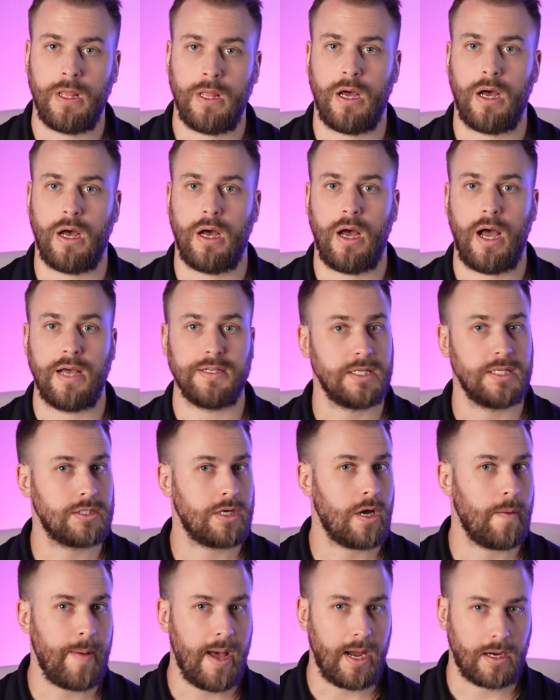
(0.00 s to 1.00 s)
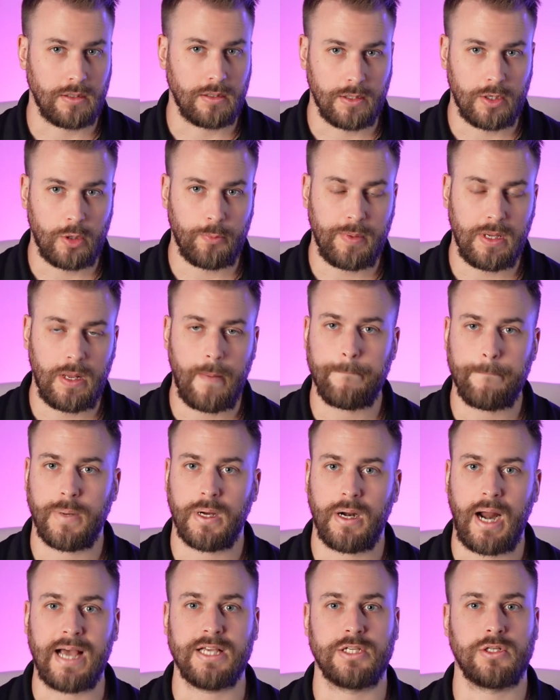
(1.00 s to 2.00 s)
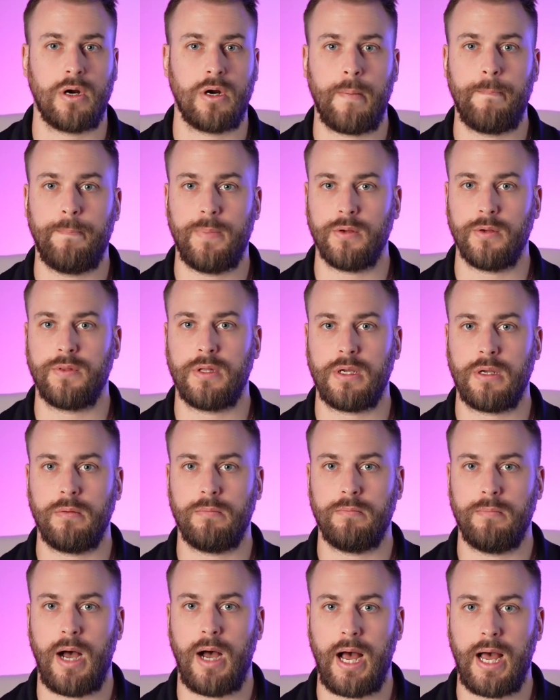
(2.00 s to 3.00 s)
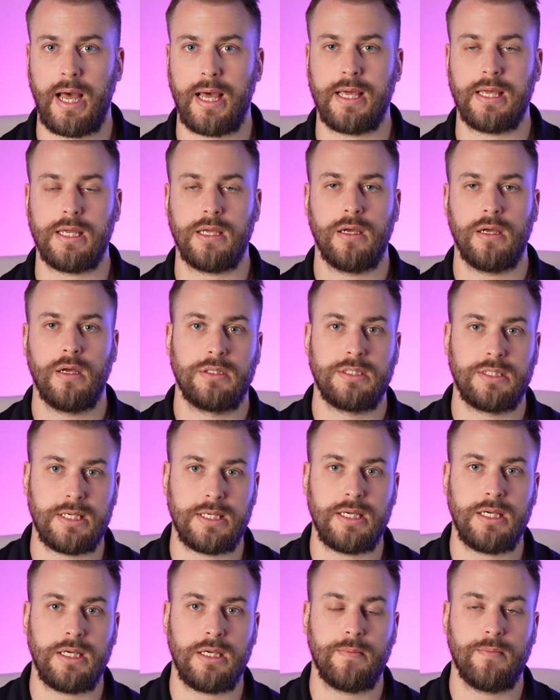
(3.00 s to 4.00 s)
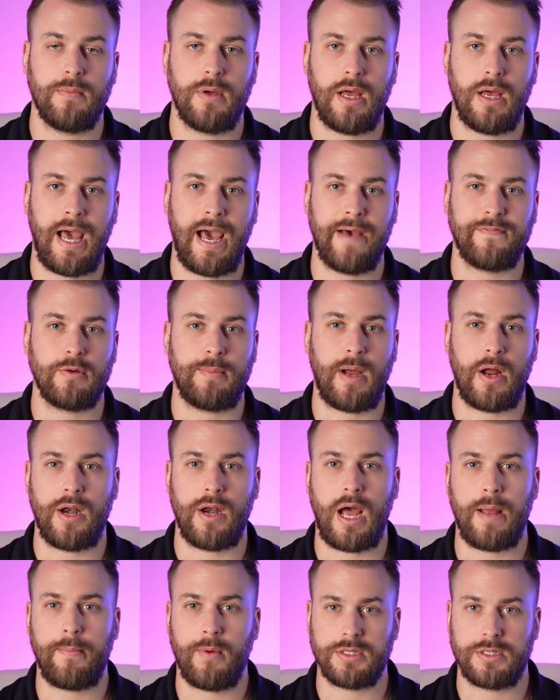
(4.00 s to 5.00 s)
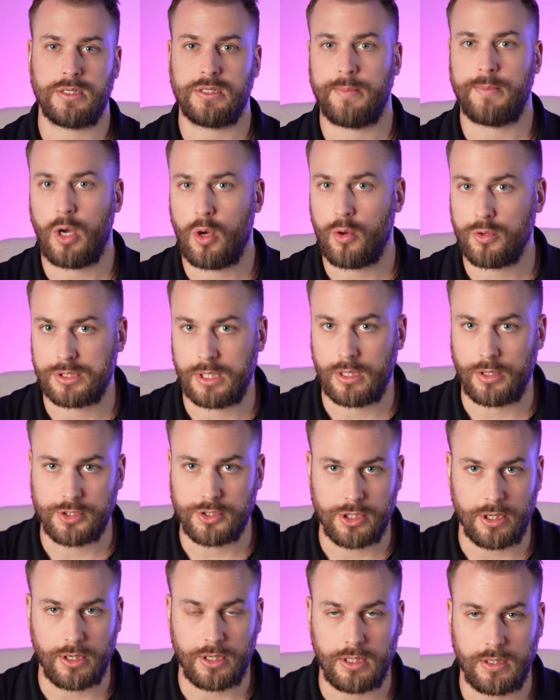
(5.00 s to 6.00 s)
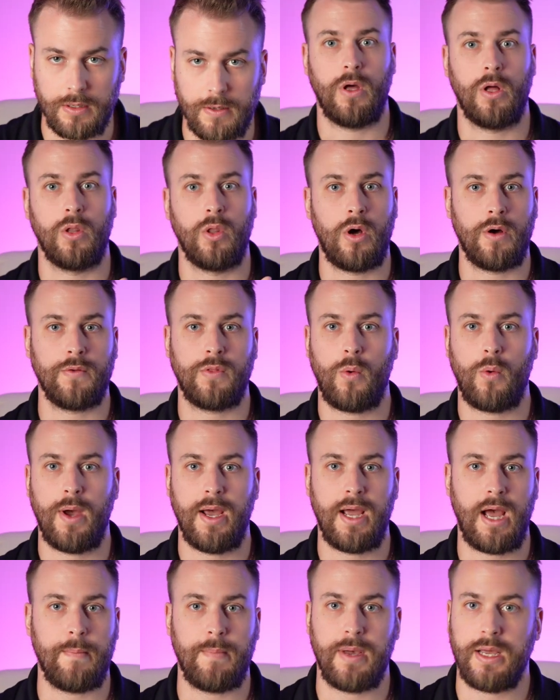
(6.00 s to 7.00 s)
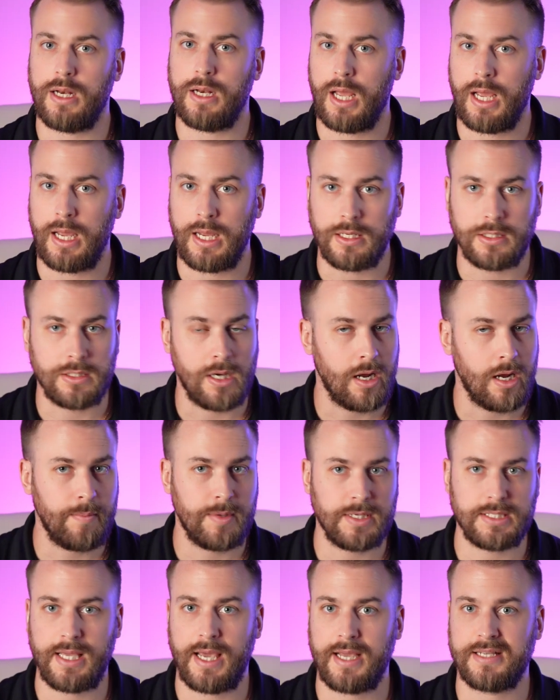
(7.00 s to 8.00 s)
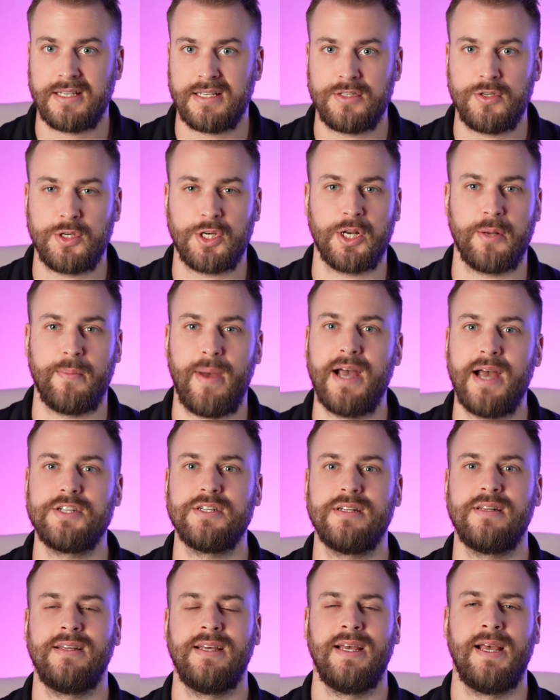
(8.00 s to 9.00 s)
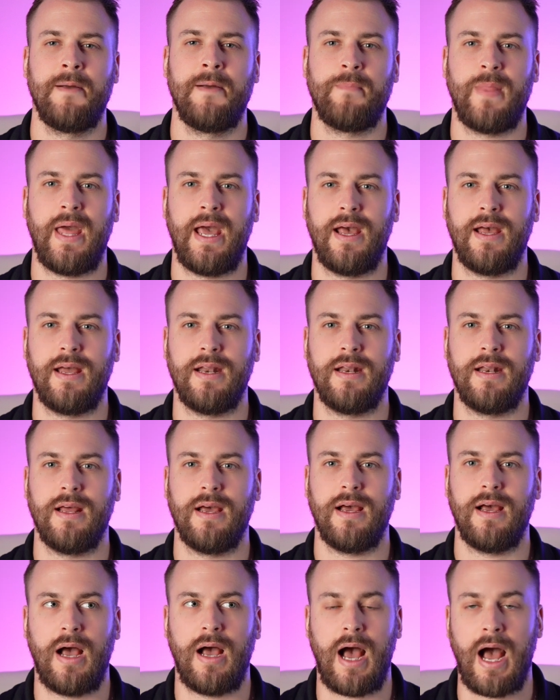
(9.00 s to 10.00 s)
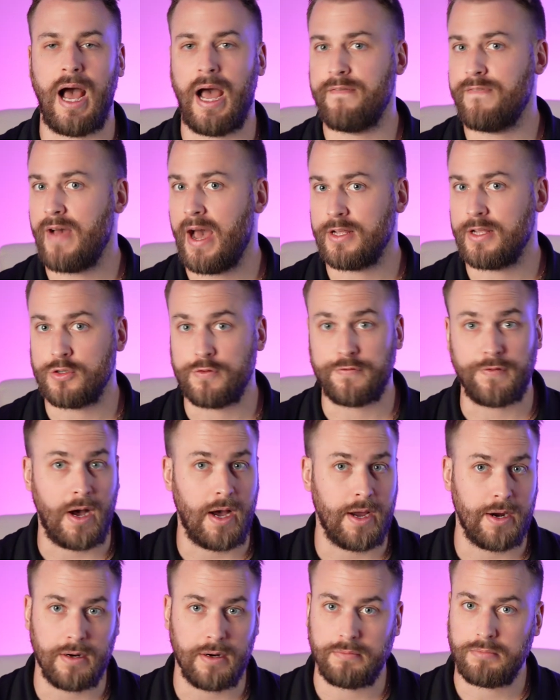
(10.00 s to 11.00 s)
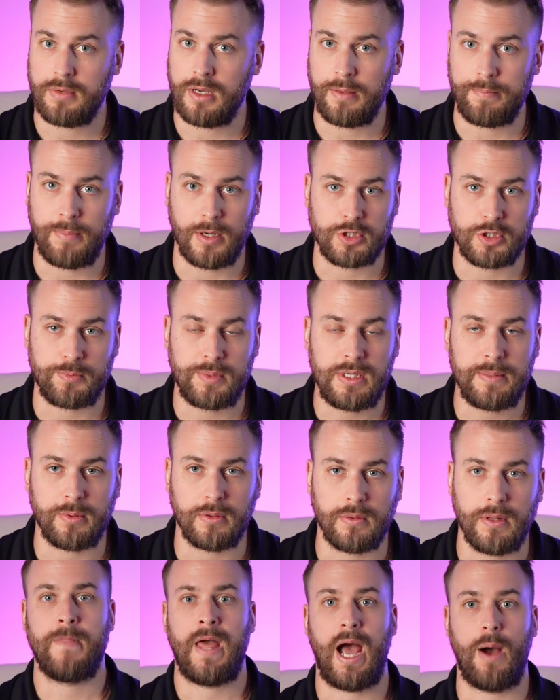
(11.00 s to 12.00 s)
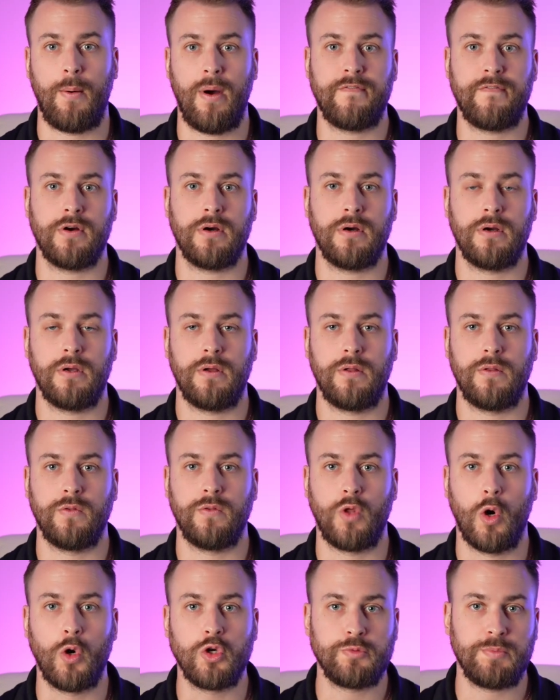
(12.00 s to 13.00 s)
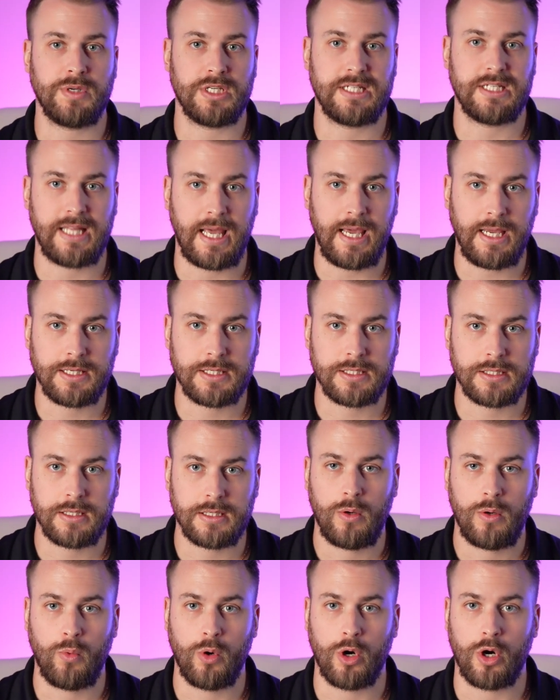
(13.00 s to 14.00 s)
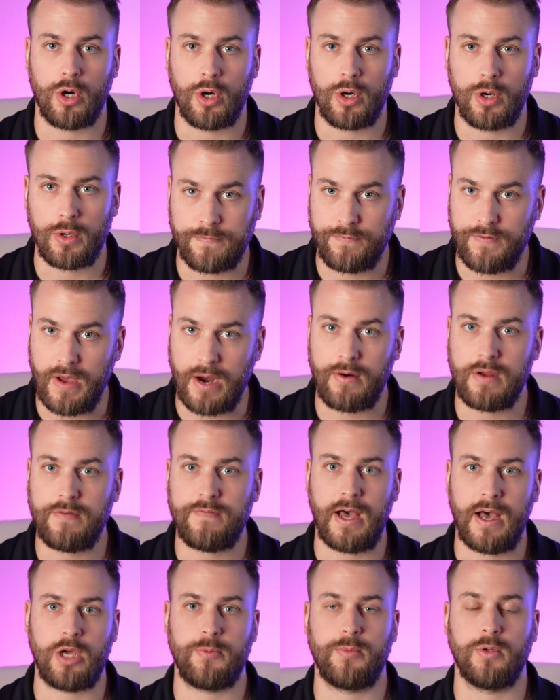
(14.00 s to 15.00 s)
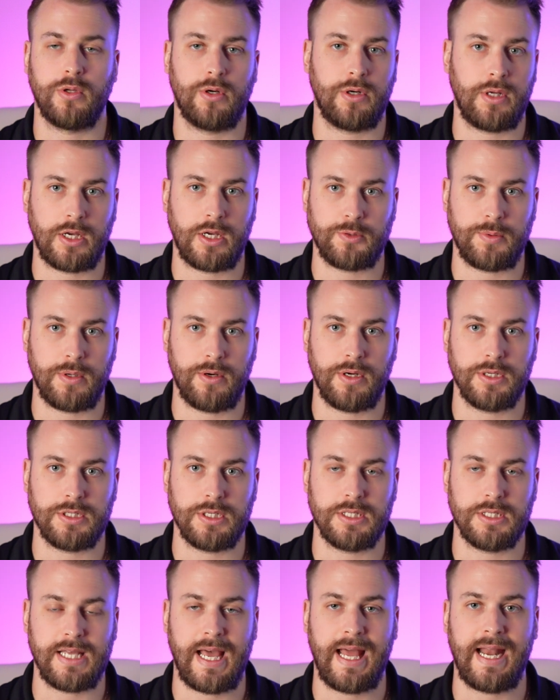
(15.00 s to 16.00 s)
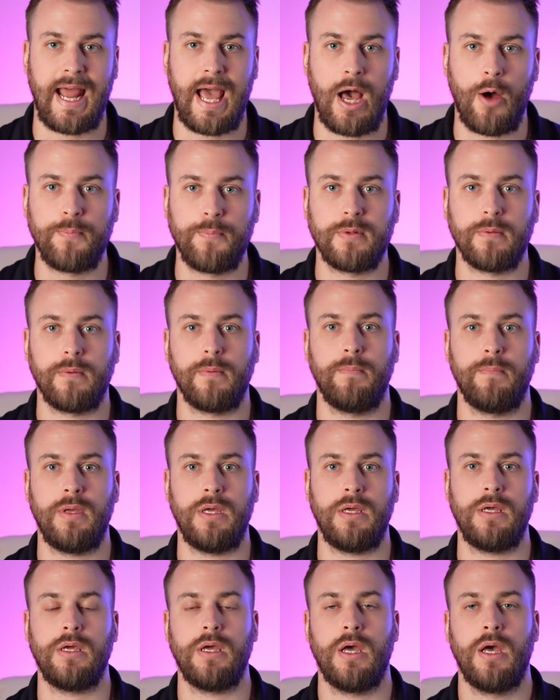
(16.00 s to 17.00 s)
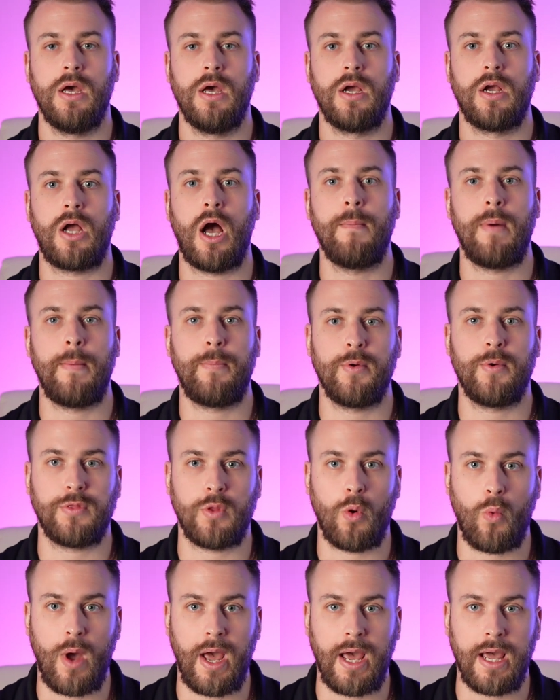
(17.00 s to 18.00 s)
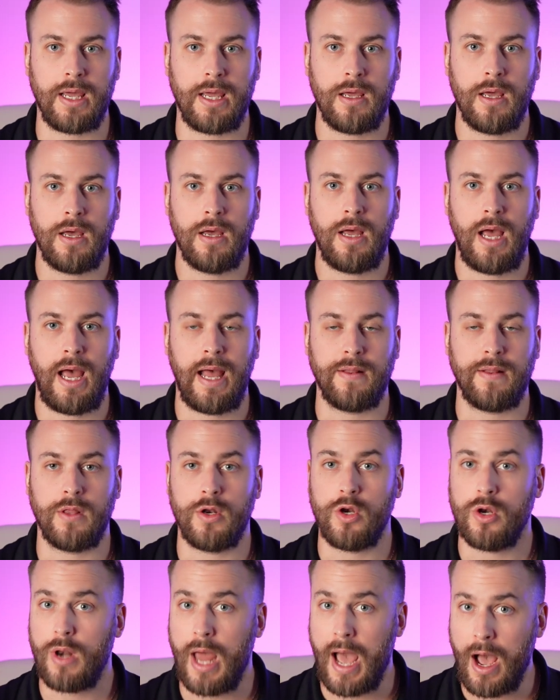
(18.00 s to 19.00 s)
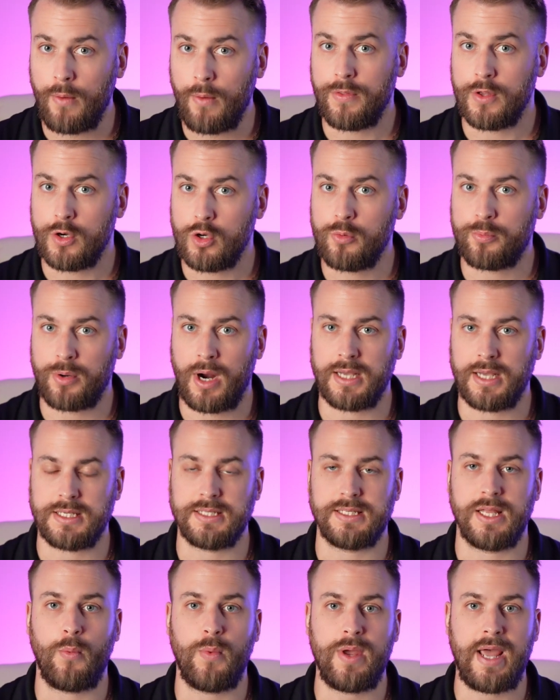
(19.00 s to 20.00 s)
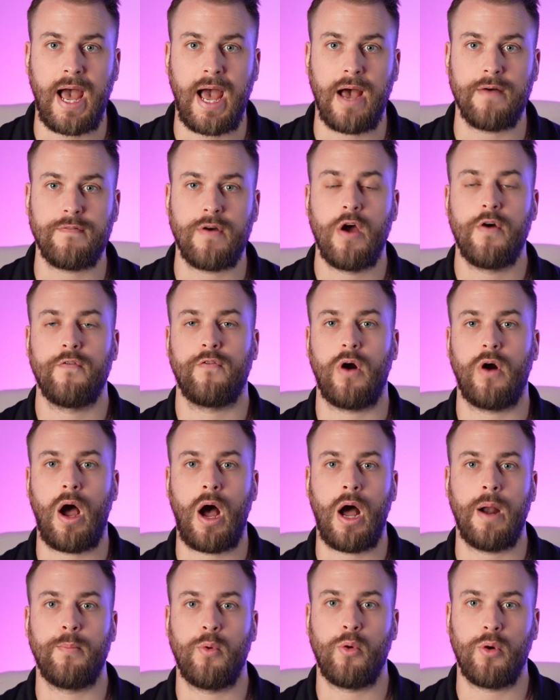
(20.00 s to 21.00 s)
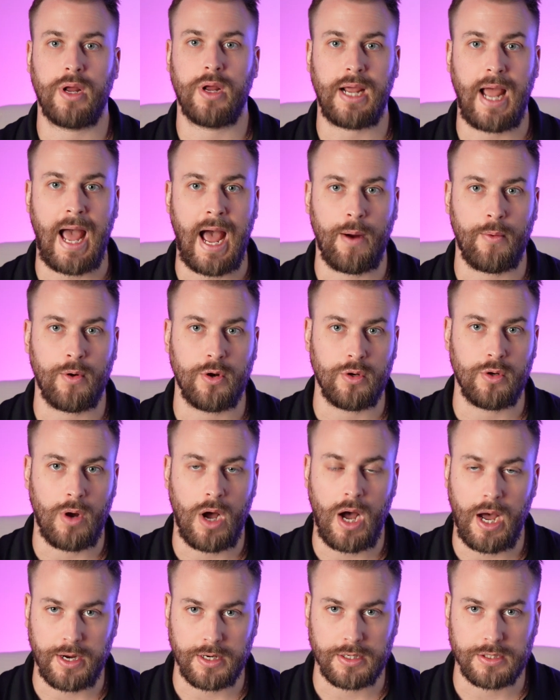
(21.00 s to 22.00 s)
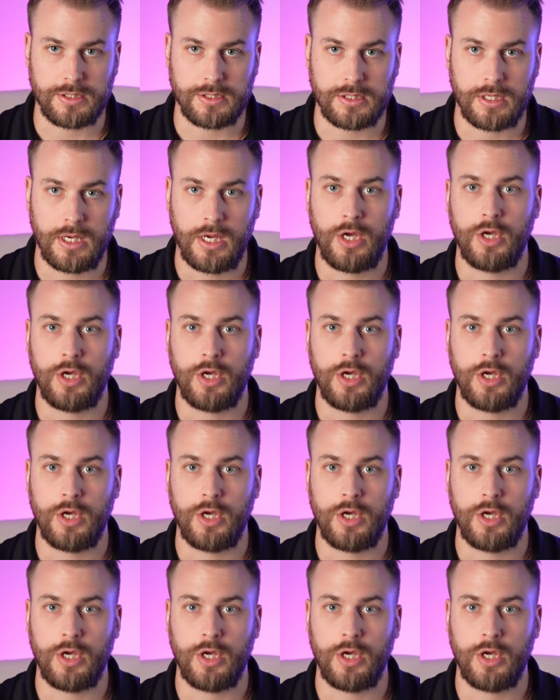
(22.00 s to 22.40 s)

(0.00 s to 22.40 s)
I since cut back a little bit, but I started building my team after about 9 months into my wholesaling journey. Along the way, I made a ton of mistakes, as you can imagine, and I've had to fire a bunch of people. However, those mistakes were very valuable learning experiences and helped me come up with the way and the new process that we have for onboarding our new hires.